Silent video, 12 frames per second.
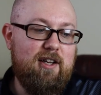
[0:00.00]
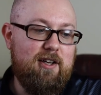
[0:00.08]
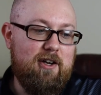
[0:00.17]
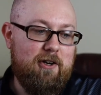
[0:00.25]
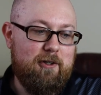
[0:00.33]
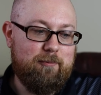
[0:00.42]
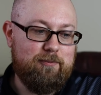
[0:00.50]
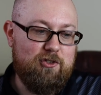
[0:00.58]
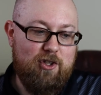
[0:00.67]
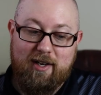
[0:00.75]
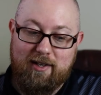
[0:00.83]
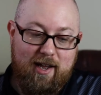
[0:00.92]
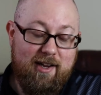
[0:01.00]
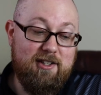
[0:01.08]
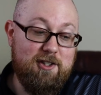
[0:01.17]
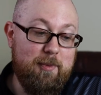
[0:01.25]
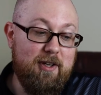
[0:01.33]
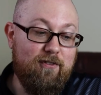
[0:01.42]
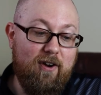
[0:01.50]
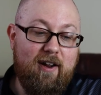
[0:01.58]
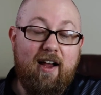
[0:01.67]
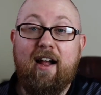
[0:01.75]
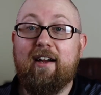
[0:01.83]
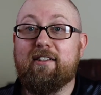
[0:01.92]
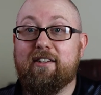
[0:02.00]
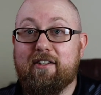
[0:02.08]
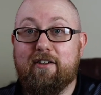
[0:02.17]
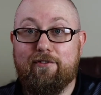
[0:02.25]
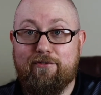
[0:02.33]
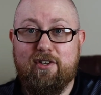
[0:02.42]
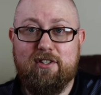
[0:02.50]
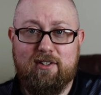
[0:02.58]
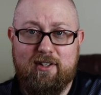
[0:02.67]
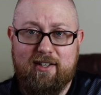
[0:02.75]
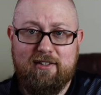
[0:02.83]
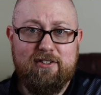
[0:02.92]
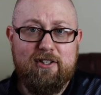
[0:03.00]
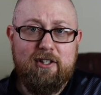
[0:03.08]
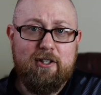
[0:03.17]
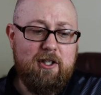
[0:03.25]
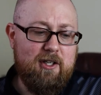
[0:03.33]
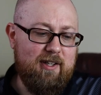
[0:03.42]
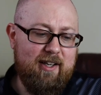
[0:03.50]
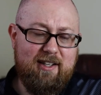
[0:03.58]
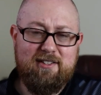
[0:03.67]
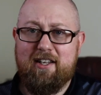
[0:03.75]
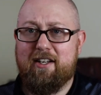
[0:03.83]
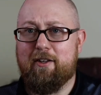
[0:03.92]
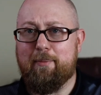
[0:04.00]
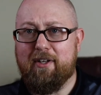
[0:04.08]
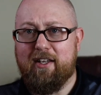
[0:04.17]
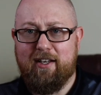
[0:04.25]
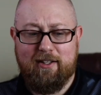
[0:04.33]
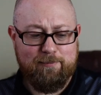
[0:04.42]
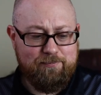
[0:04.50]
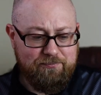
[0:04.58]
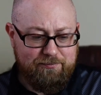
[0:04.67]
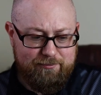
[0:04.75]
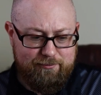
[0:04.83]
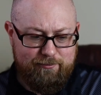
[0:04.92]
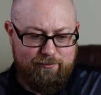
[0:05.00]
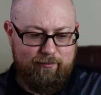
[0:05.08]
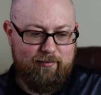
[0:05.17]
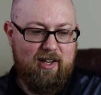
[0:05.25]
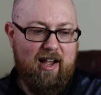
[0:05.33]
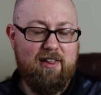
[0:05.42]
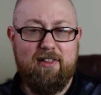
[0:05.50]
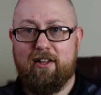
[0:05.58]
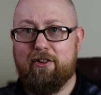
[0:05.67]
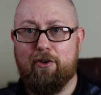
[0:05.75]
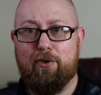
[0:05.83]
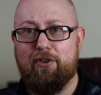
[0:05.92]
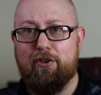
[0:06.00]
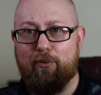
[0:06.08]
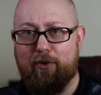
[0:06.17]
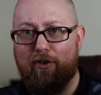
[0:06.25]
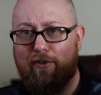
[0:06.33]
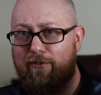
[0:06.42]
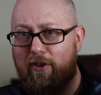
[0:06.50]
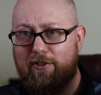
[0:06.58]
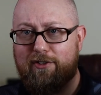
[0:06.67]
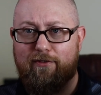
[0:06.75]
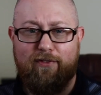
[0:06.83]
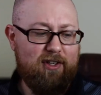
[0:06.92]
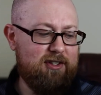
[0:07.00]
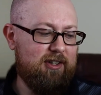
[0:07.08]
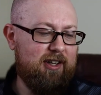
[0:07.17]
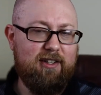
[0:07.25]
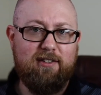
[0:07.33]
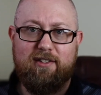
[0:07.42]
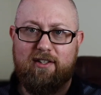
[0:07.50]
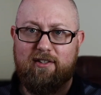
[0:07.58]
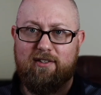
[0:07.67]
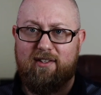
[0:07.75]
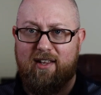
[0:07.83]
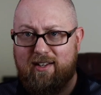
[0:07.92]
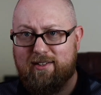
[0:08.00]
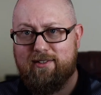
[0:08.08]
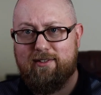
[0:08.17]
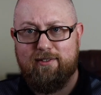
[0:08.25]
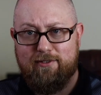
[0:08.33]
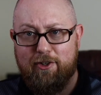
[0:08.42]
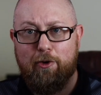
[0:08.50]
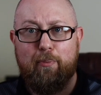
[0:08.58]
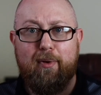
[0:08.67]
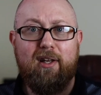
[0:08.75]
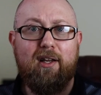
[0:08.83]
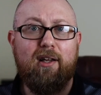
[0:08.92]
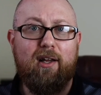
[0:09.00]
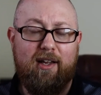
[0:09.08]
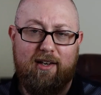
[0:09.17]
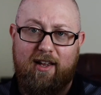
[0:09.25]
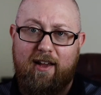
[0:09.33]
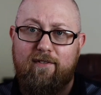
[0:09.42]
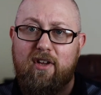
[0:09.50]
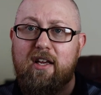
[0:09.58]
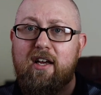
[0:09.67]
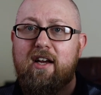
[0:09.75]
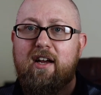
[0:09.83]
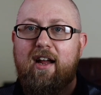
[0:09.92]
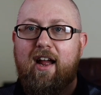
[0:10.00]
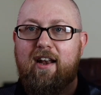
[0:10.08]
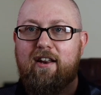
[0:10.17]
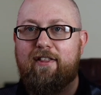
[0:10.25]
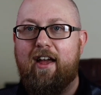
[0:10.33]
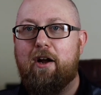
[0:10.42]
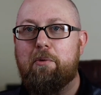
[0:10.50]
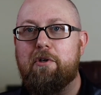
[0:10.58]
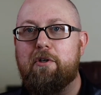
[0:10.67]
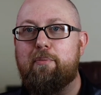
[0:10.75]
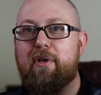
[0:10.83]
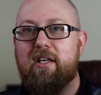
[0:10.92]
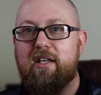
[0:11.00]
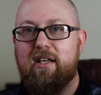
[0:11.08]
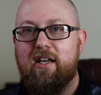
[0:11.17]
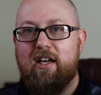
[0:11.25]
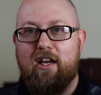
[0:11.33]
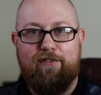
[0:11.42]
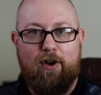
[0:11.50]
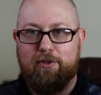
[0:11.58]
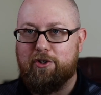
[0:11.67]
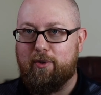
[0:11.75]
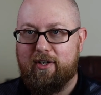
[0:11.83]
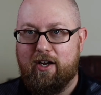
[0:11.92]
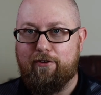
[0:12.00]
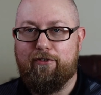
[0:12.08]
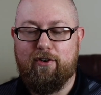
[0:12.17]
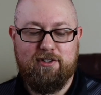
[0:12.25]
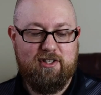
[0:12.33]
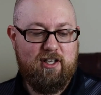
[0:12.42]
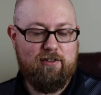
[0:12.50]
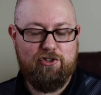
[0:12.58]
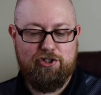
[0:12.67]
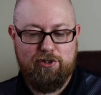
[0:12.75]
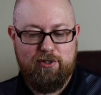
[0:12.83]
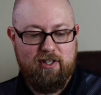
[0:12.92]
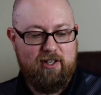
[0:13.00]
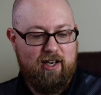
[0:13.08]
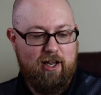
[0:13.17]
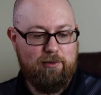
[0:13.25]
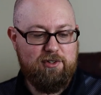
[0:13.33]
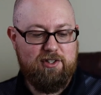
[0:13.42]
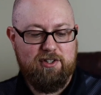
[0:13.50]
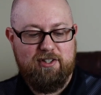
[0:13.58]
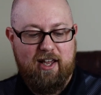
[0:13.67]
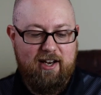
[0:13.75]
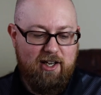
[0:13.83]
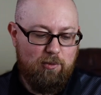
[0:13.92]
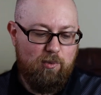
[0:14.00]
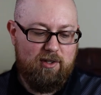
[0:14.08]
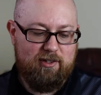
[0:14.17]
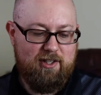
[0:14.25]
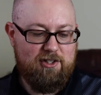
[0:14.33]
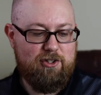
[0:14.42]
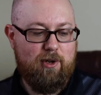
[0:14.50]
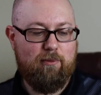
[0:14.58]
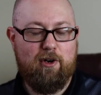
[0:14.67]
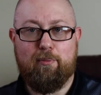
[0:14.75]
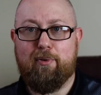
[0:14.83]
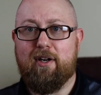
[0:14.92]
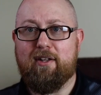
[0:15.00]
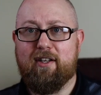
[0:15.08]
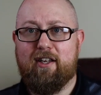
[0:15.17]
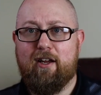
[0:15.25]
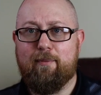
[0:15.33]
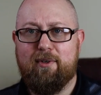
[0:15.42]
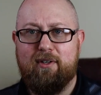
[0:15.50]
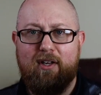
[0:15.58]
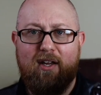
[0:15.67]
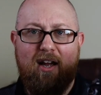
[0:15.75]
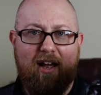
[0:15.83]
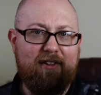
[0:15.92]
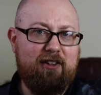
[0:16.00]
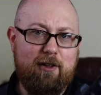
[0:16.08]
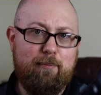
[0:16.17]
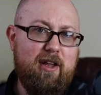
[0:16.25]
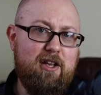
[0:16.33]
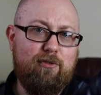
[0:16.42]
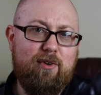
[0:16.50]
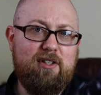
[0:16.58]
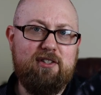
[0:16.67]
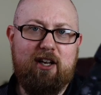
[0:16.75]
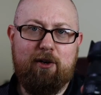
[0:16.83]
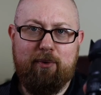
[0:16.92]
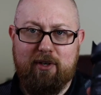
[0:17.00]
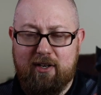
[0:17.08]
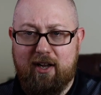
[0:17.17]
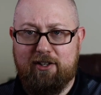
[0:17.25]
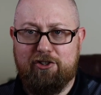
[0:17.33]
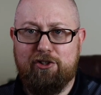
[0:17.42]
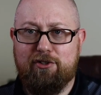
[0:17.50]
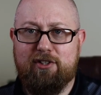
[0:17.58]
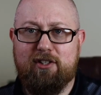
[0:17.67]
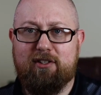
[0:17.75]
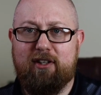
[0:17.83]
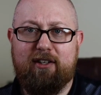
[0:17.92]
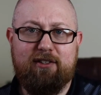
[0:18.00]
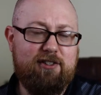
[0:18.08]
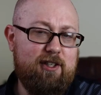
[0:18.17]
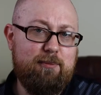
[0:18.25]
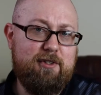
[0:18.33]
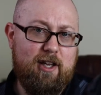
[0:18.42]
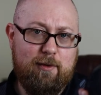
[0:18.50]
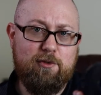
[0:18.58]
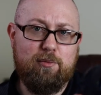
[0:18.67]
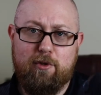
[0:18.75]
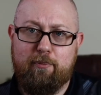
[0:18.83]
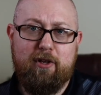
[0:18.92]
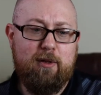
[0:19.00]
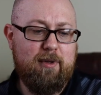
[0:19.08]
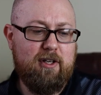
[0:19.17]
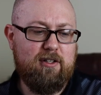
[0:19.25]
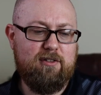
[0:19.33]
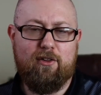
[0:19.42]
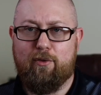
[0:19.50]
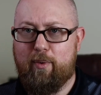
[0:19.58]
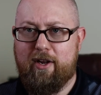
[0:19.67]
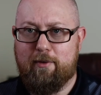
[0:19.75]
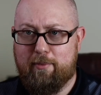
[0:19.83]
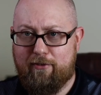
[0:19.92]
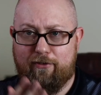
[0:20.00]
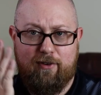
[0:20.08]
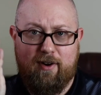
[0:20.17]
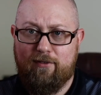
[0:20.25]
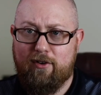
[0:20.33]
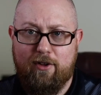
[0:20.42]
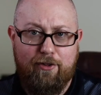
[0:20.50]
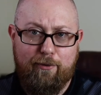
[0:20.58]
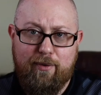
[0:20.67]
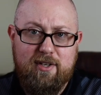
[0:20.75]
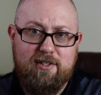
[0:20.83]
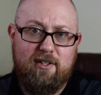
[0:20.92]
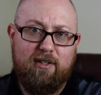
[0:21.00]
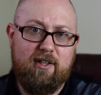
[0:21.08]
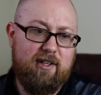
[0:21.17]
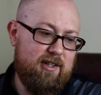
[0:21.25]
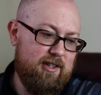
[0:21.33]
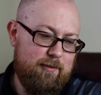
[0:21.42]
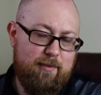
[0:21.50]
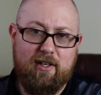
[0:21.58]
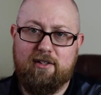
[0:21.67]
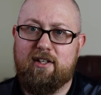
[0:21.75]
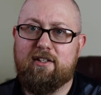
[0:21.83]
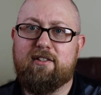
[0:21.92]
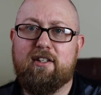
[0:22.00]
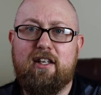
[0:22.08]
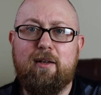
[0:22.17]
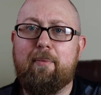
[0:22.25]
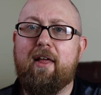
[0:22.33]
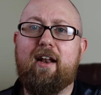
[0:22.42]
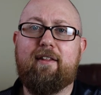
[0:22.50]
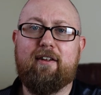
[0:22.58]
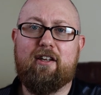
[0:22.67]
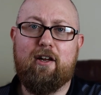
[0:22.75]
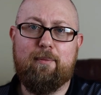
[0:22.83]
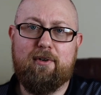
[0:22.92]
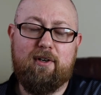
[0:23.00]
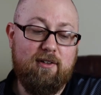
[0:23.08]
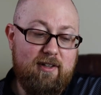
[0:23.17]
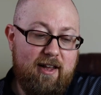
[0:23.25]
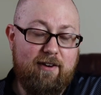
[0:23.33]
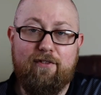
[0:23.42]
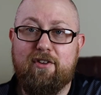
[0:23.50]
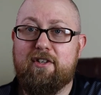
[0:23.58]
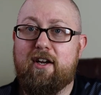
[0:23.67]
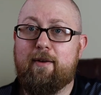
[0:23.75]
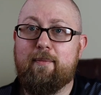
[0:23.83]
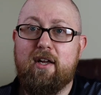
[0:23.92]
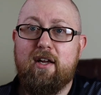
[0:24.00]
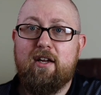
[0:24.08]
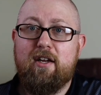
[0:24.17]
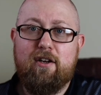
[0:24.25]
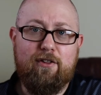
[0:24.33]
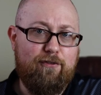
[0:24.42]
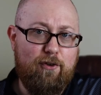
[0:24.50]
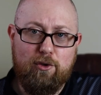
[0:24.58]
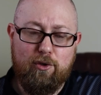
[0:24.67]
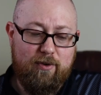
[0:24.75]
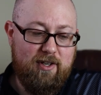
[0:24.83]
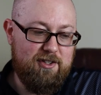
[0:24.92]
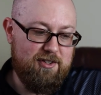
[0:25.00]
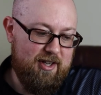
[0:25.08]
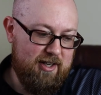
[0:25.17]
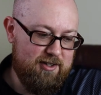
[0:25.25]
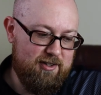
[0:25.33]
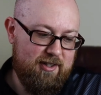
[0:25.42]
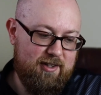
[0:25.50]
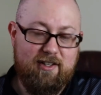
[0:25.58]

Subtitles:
So I can speak very highly of this lens. Like I said in the beginning, I think the only real fault of this lens is that it's so big and heavy. And that would be if I was going out for a day of shooting and I was deciding what lens do I want to put on the camera. I think the main reason I would not choose this lens sometimes would be because of the weight. But for every other reason, like, it makes sense to keep that on the camera a lot of the time. The focal range is excellent.